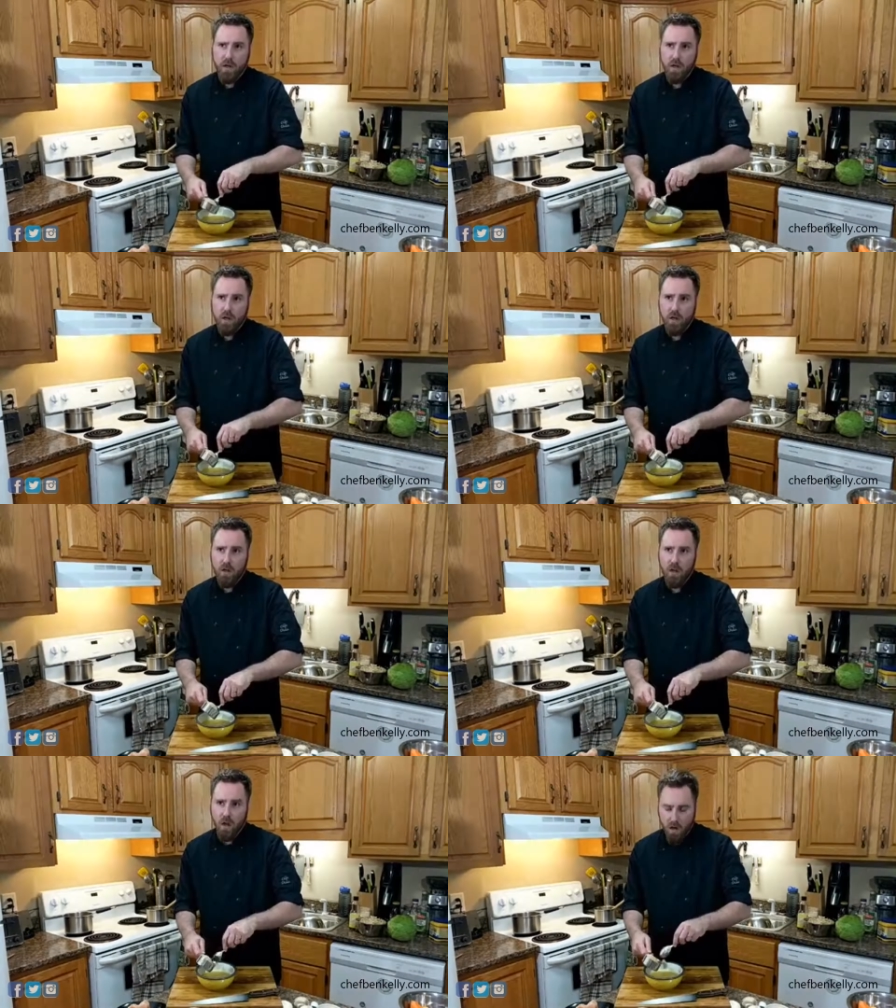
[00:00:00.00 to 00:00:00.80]
Right?
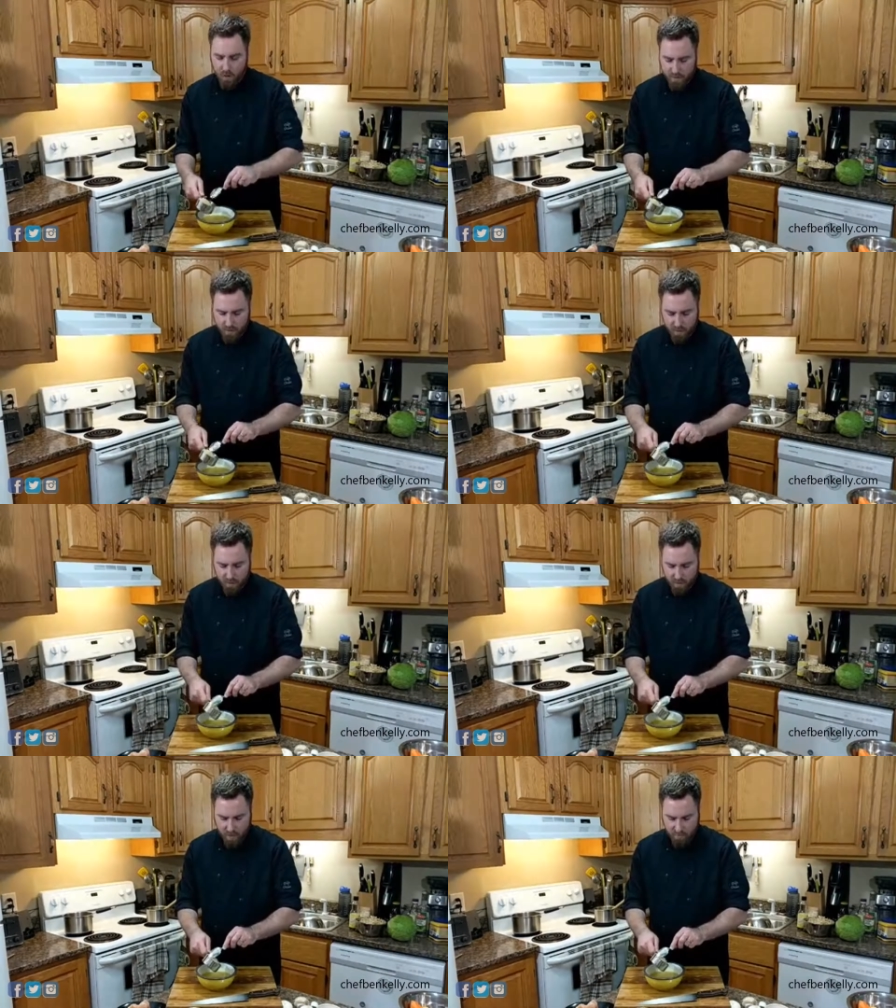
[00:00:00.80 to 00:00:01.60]
Oh no, I do
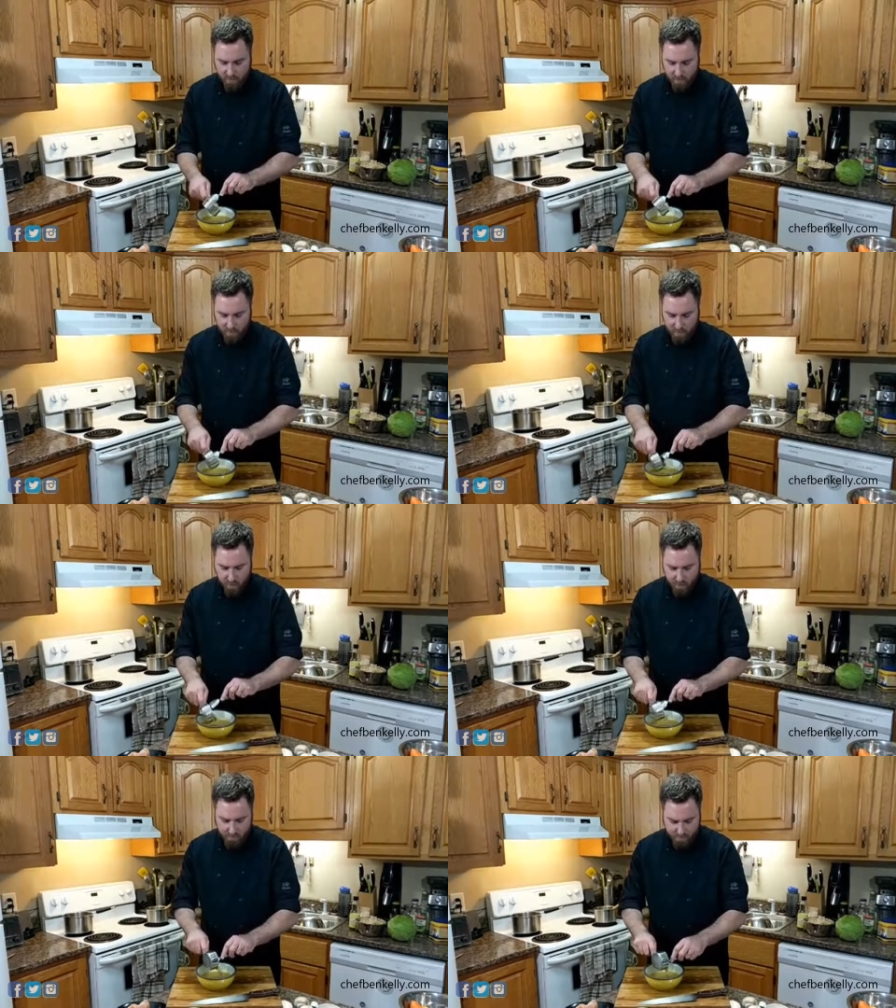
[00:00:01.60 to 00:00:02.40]
need half a cup.
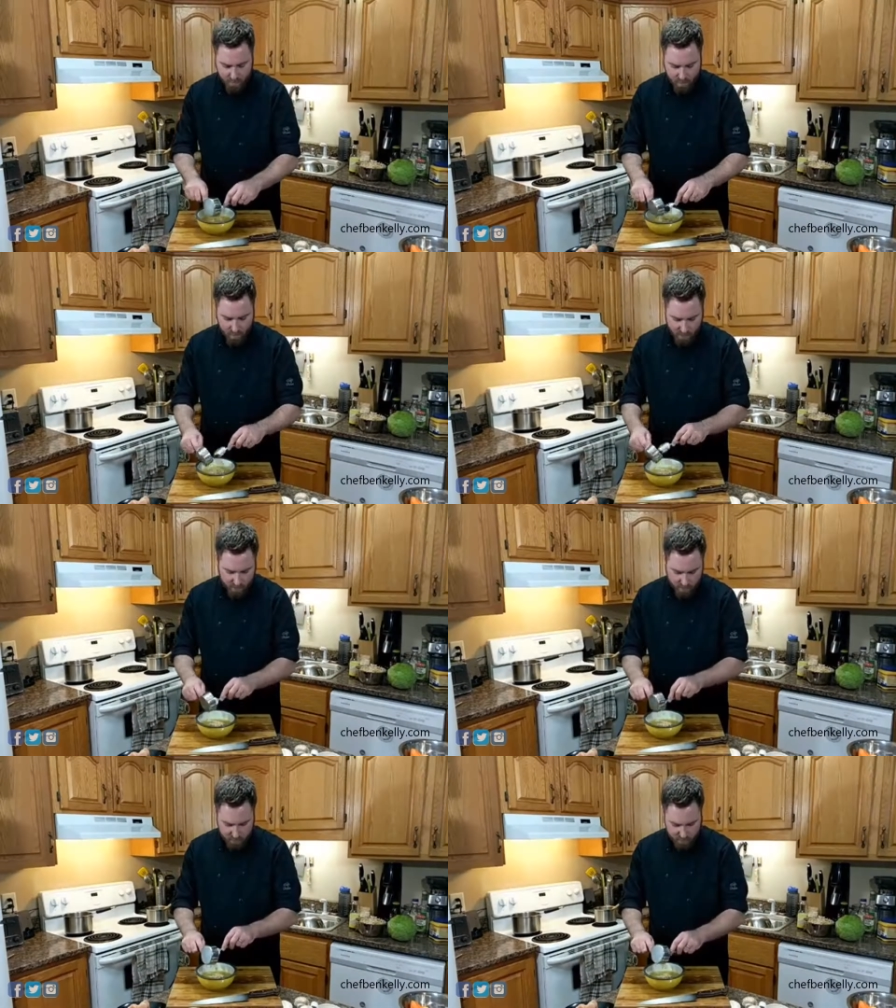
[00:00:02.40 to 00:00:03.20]
Sorry, my
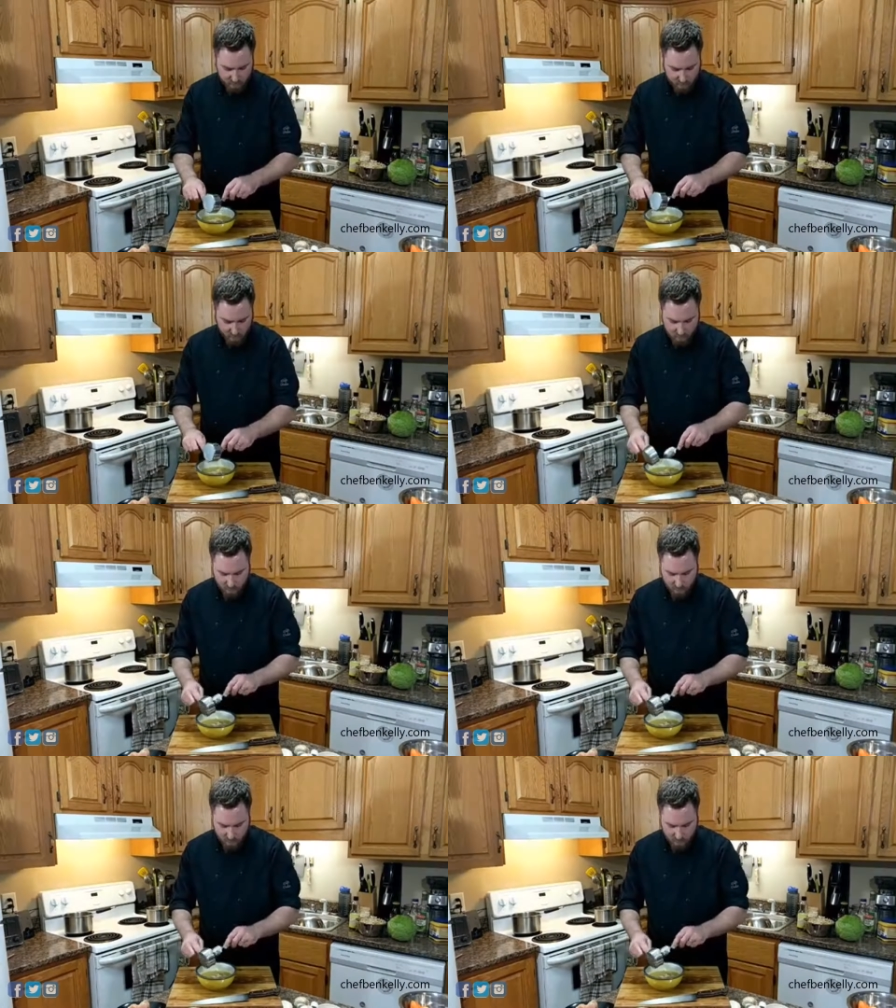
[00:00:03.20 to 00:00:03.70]
bad, guys.